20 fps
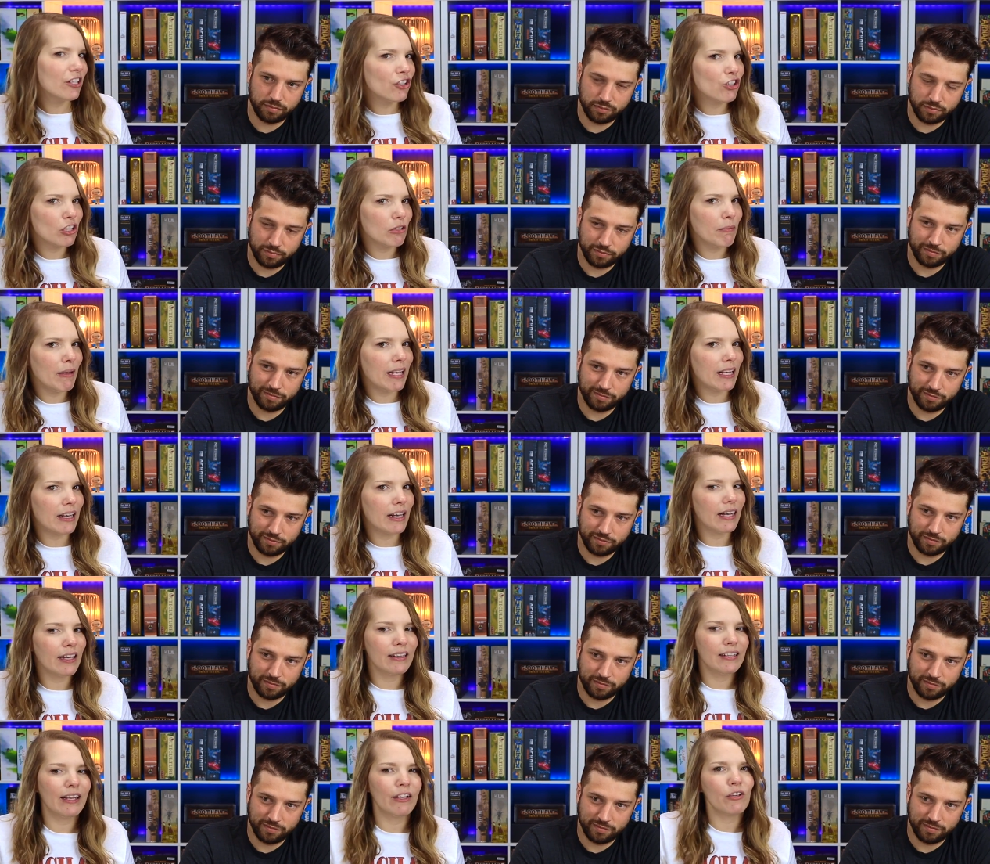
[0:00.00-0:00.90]
Speaker 1: in
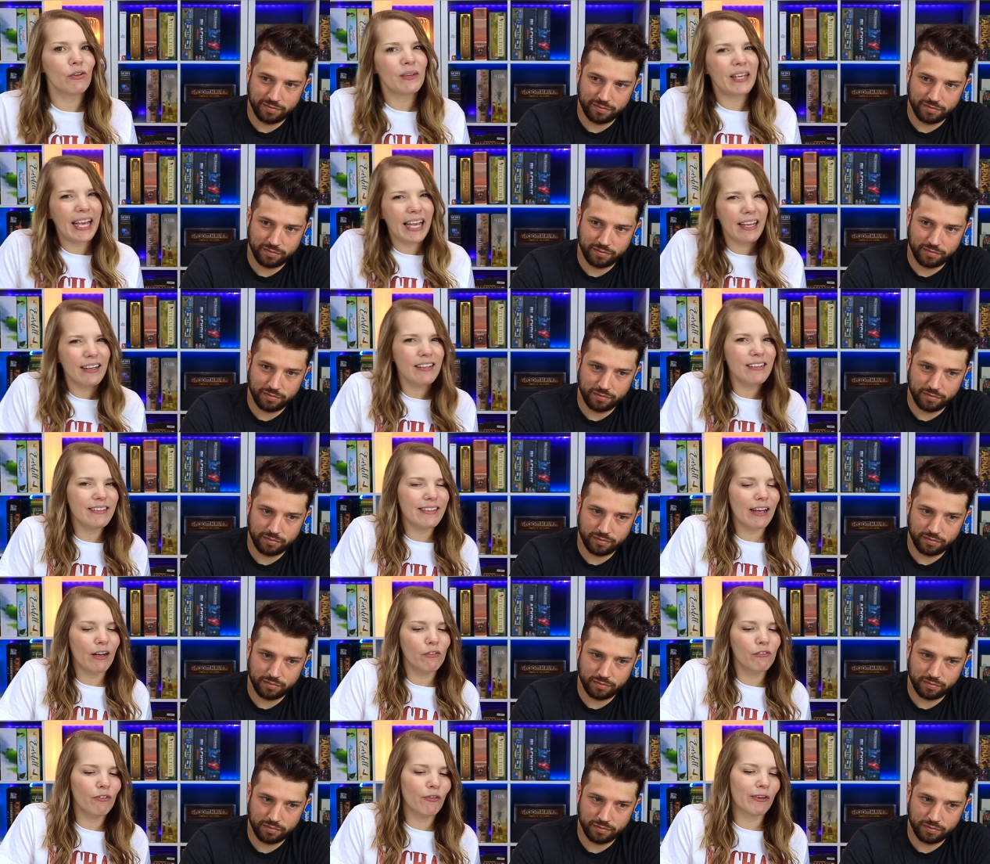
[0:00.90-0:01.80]
Jamaica. Now you can in
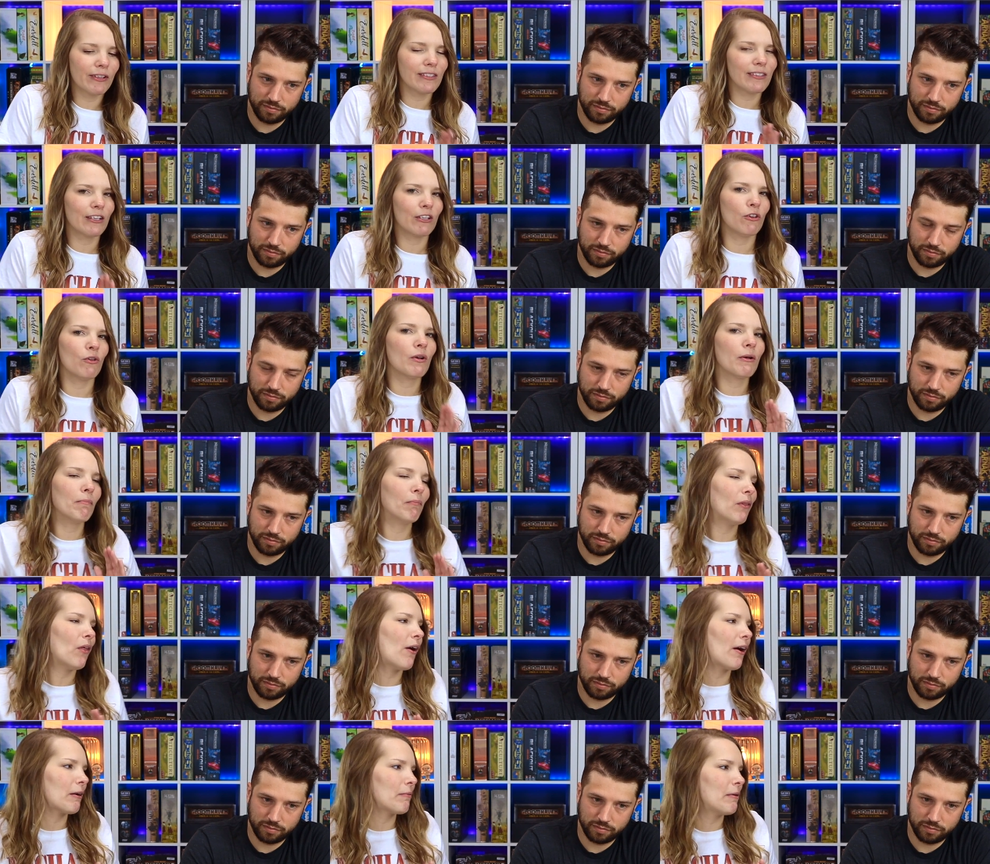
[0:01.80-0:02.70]
Downforce, like you can
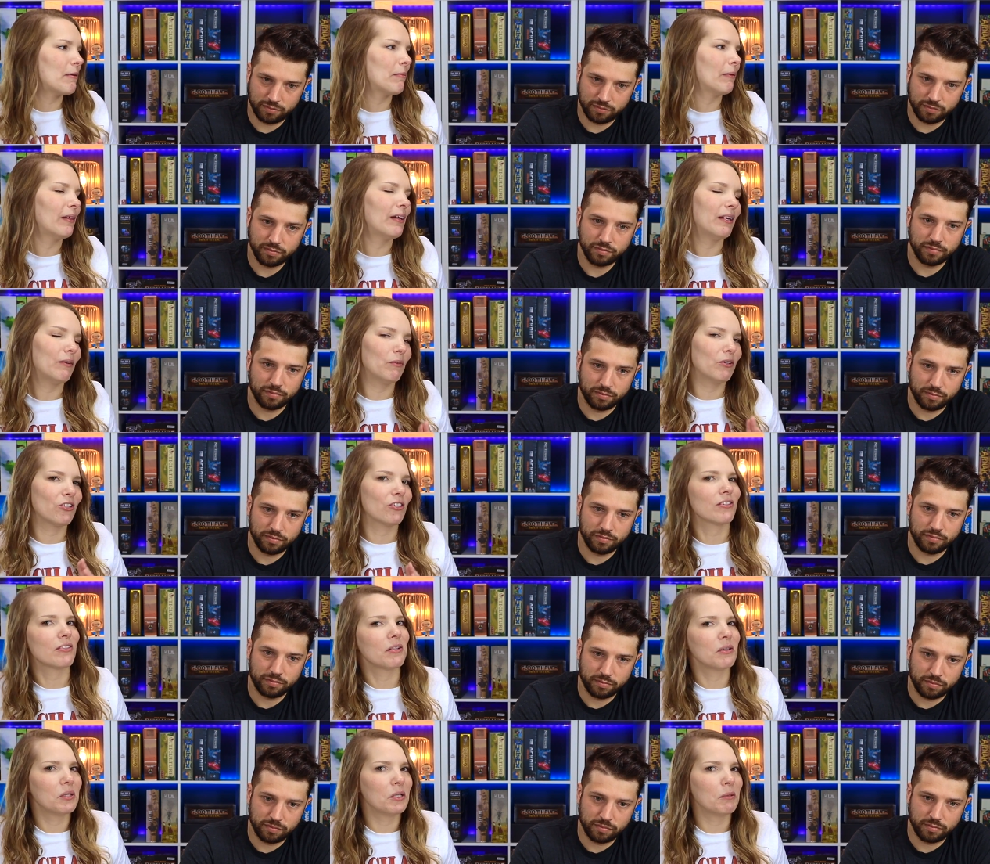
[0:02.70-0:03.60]
block people in, which
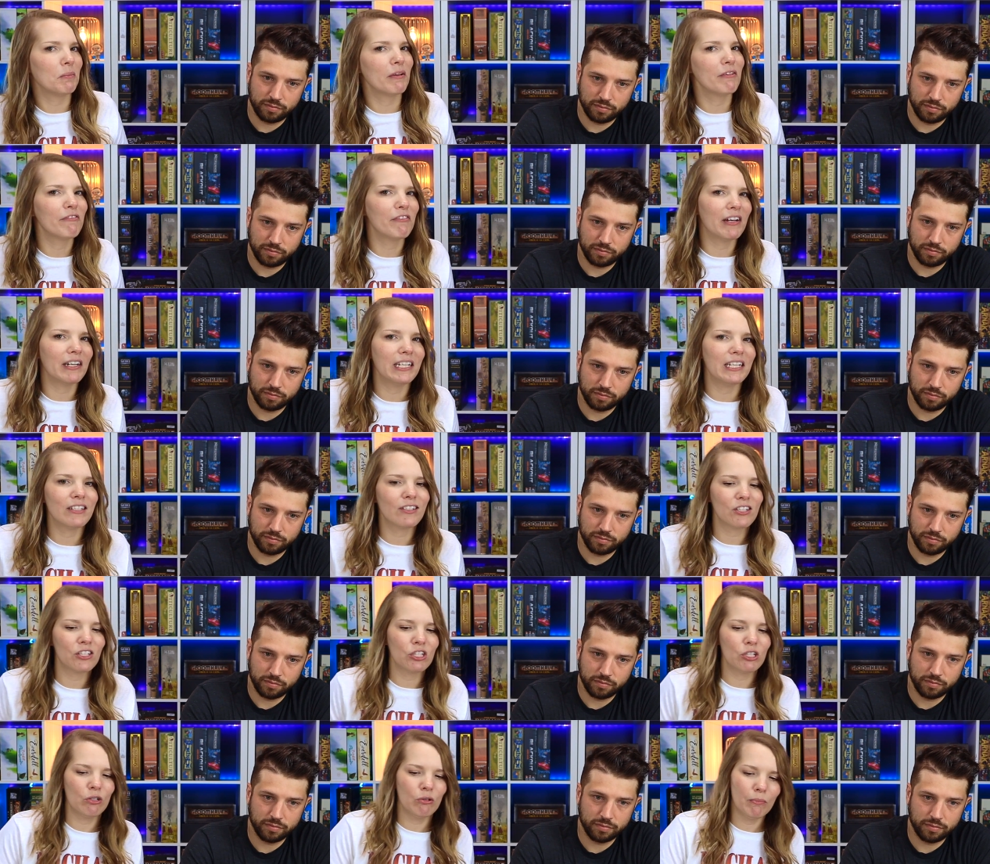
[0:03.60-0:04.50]
is a little bit funny
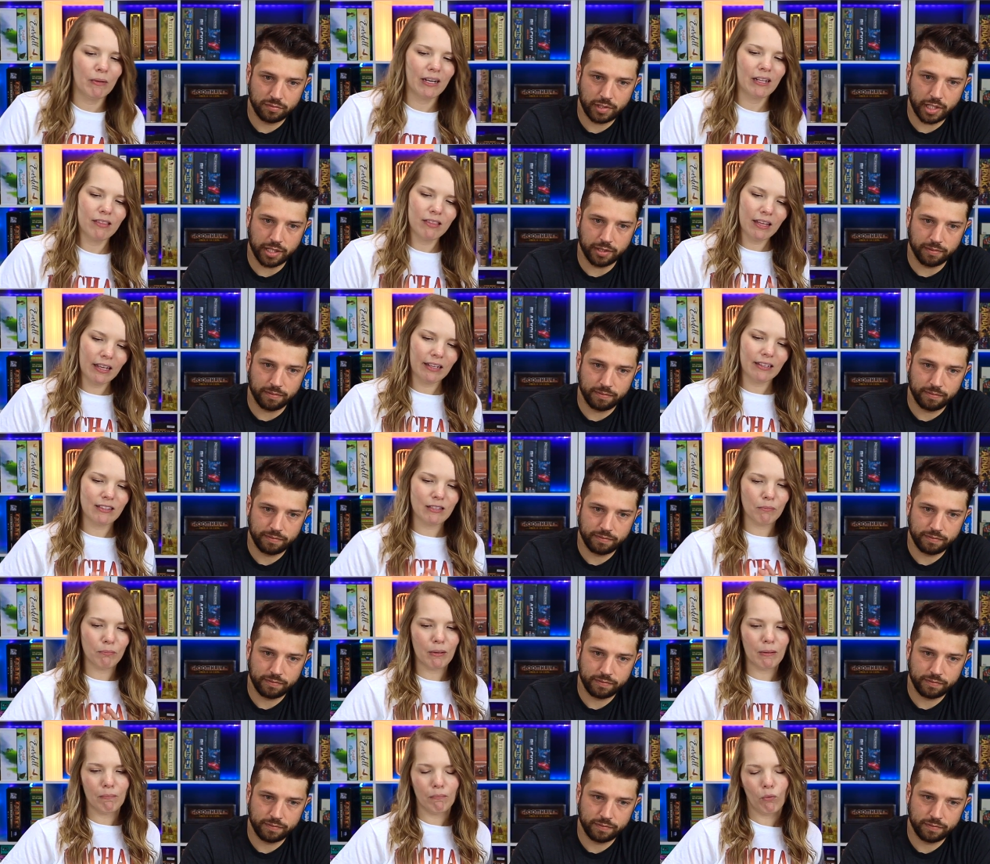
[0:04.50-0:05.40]
to do, but yeah. I think it's
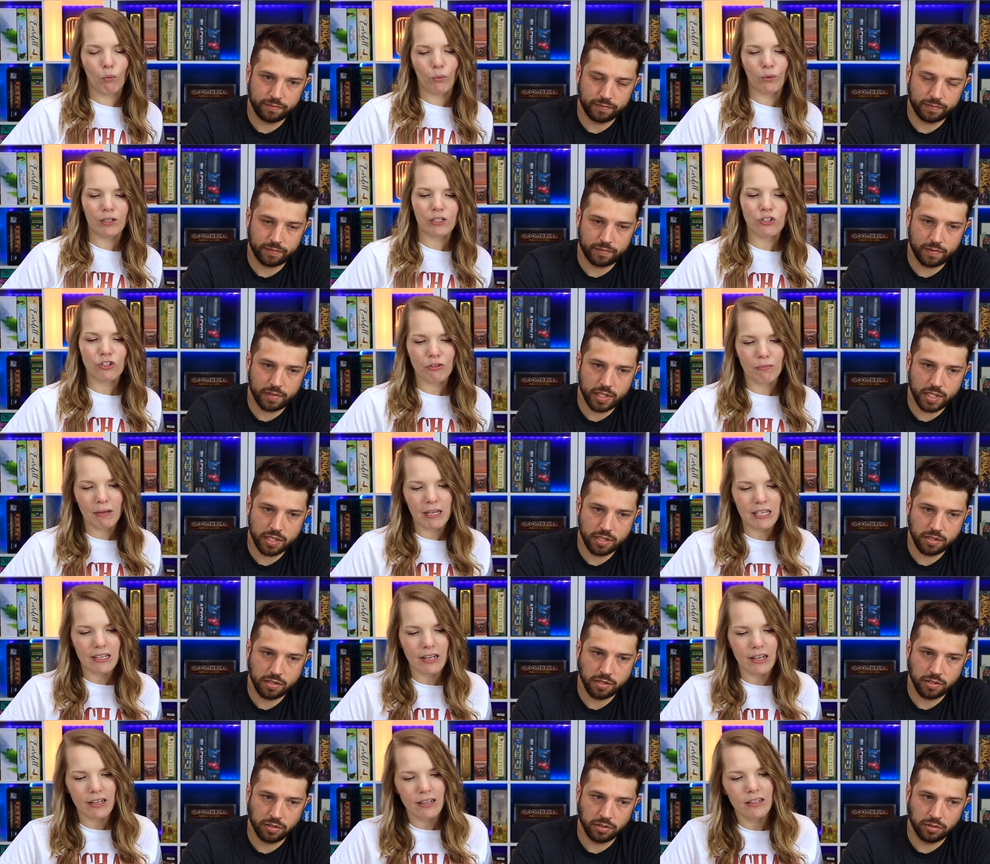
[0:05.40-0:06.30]
a bit more in
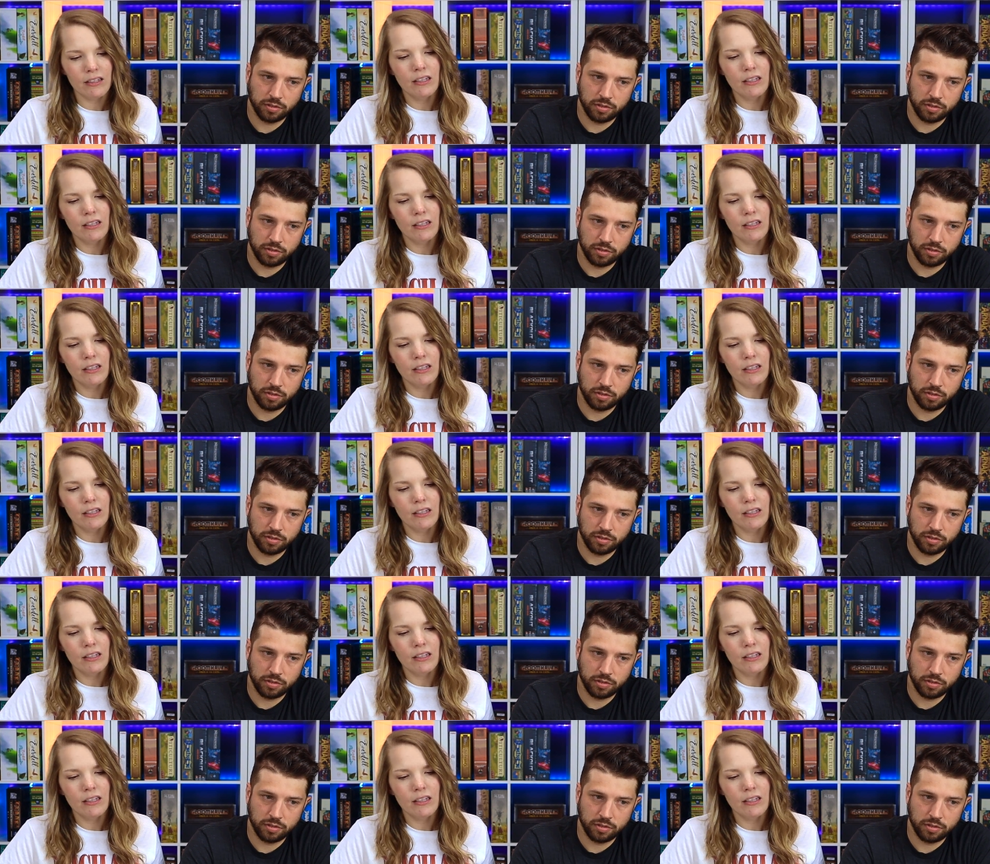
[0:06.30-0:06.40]
Jamaica.